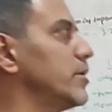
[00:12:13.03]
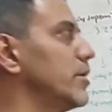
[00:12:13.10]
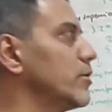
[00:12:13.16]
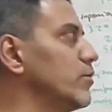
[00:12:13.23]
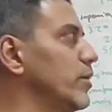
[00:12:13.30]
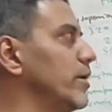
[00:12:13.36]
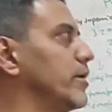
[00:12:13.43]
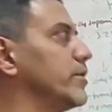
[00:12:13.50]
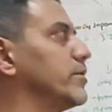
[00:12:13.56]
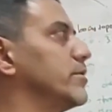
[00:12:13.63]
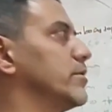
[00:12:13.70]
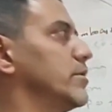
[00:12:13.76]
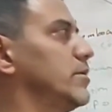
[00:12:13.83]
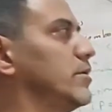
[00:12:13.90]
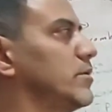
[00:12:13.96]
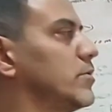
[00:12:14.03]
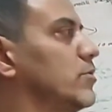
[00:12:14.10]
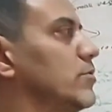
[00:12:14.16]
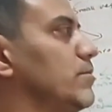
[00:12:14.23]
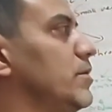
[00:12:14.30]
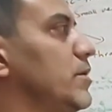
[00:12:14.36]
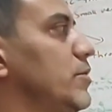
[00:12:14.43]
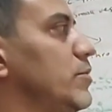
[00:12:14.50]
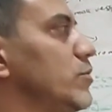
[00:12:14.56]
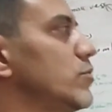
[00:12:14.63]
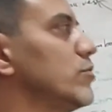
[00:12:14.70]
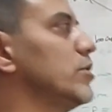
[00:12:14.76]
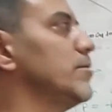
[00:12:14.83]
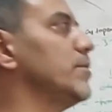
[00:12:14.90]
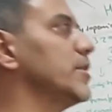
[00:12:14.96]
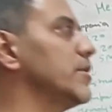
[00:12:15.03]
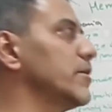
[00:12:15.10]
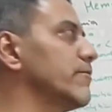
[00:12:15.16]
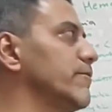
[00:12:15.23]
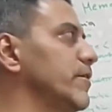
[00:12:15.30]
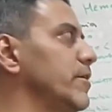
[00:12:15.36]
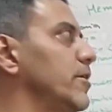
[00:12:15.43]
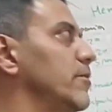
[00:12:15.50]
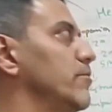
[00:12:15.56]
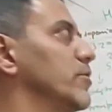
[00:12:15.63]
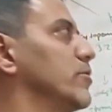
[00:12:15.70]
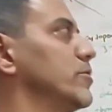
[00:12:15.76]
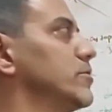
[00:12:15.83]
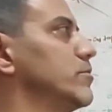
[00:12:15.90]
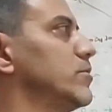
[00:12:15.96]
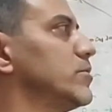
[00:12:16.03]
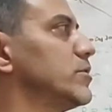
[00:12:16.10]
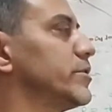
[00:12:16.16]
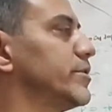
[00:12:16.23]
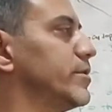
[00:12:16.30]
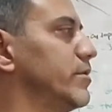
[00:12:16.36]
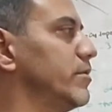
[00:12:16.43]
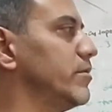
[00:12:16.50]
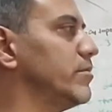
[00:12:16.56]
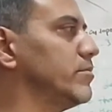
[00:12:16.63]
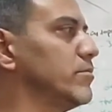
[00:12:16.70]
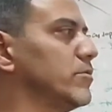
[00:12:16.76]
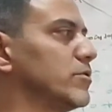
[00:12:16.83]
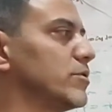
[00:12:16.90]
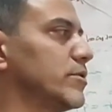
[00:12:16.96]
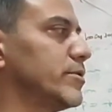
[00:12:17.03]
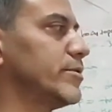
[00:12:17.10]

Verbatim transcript: acquired uh, could be due to hepatic failure because most, most,